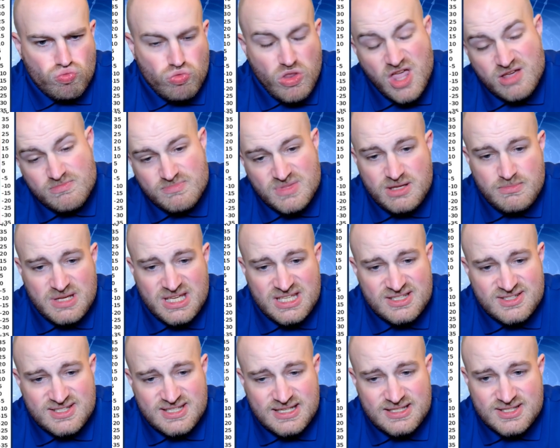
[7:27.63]
that made
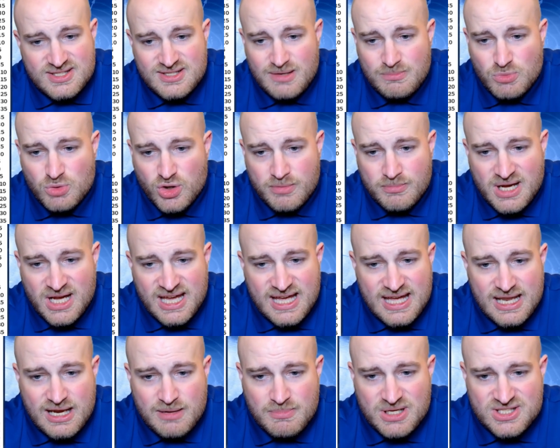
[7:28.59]
sense somewhere in my
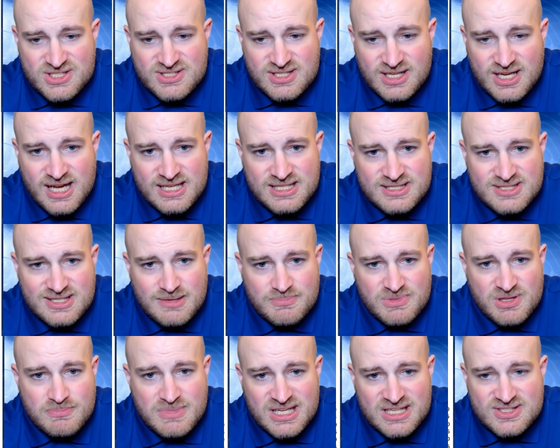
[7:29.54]
head. I must have gotten
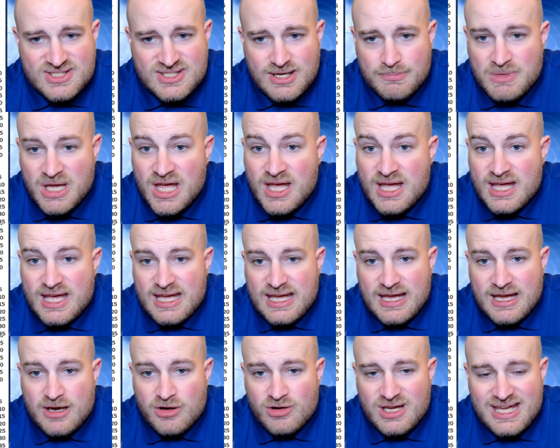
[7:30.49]
something mixed up.
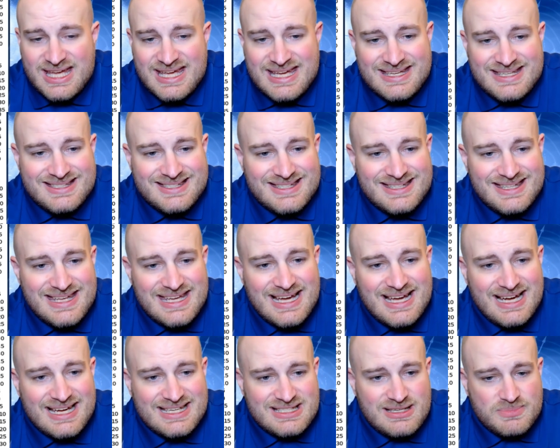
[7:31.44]
Here is the
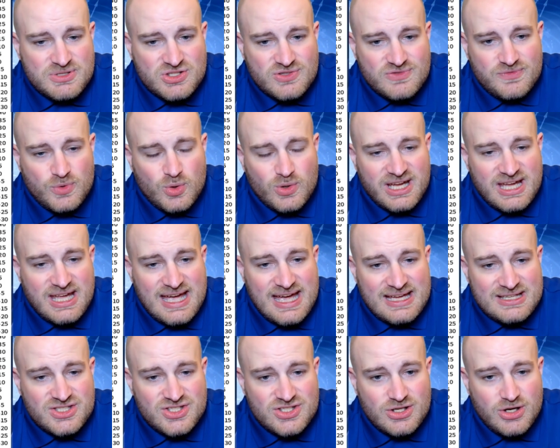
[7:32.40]
high temperature
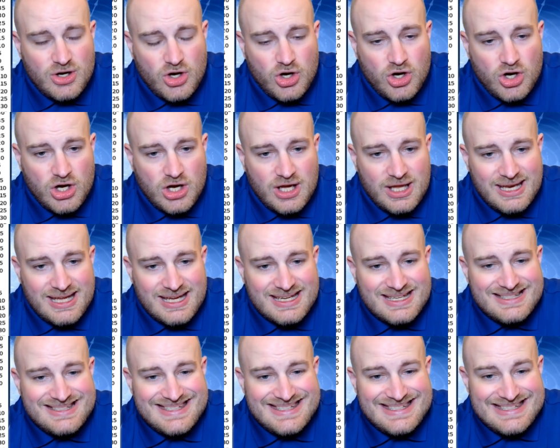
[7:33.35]
forecast on
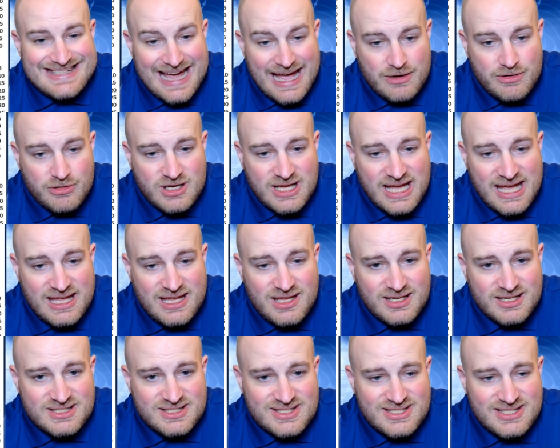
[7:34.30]
Saturday. You
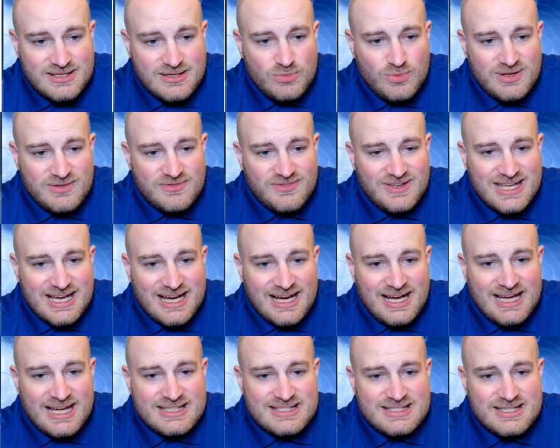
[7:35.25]
can see we've
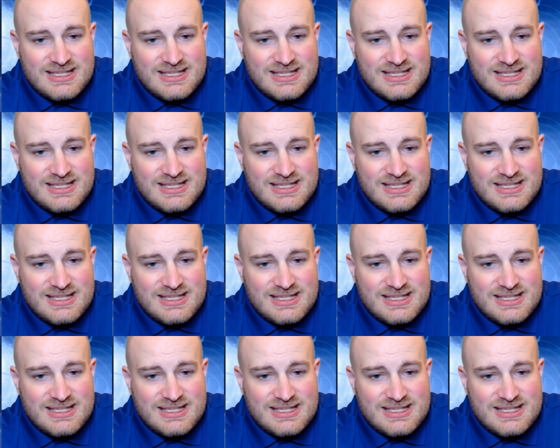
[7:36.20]
got